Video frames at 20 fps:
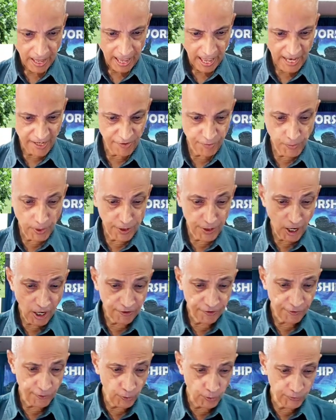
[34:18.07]
And if we are not
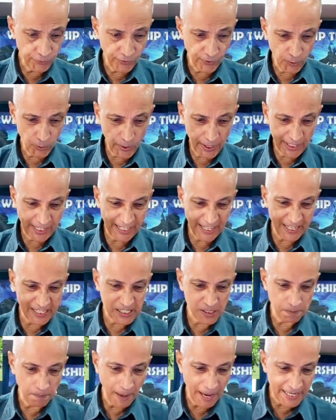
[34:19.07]
fruitful, we can
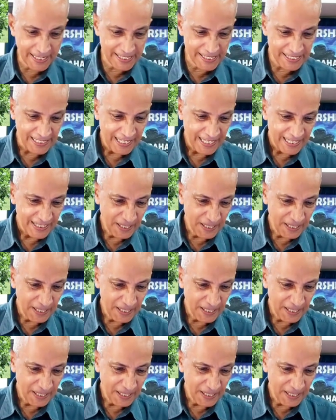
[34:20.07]
expect